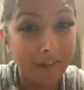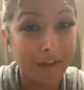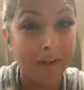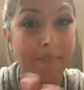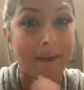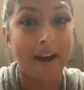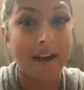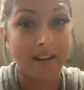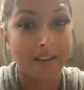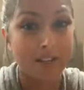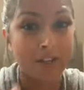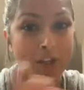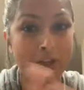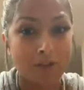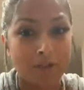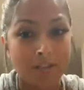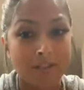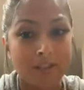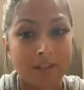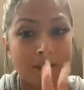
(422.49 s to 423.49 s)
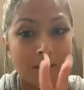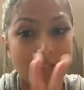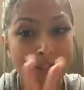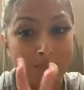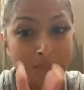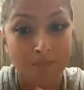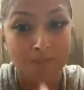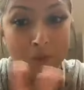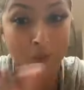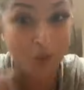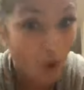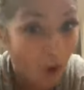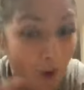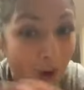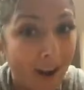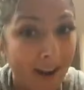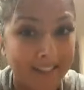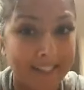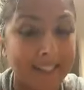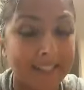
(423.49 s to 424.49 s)
very bad injuries on these
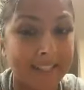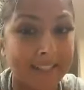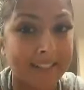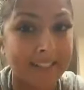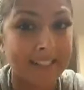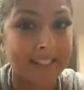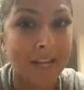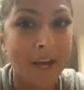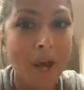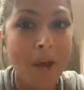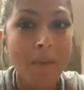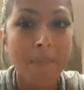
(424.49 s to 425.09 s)
car accidents